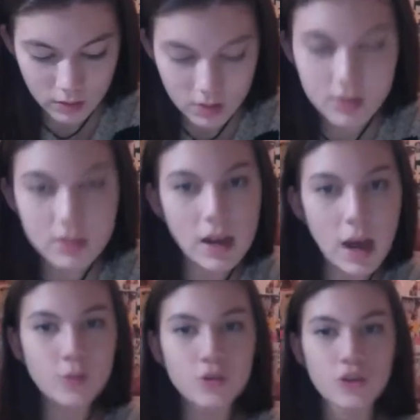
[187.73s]
This is an
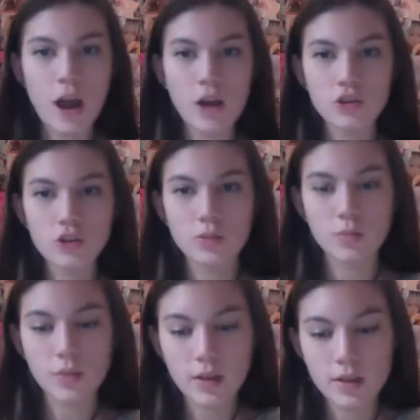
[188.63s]
abstraction
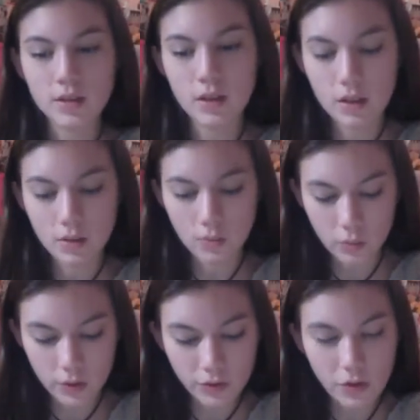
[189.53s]
because
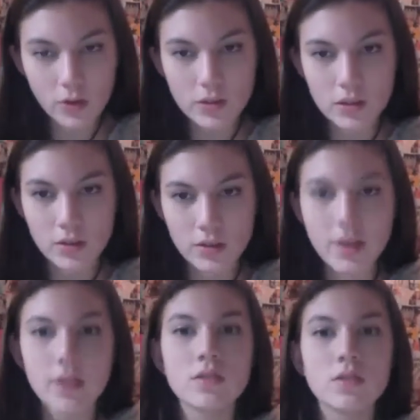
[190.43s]
when focusing on the
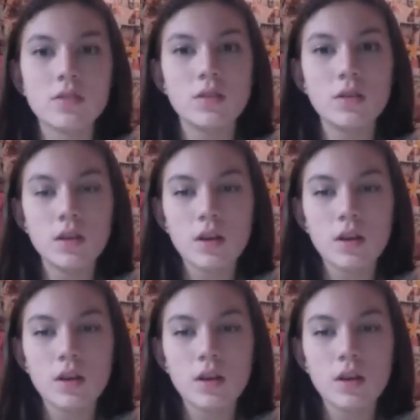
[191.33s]
tentacle,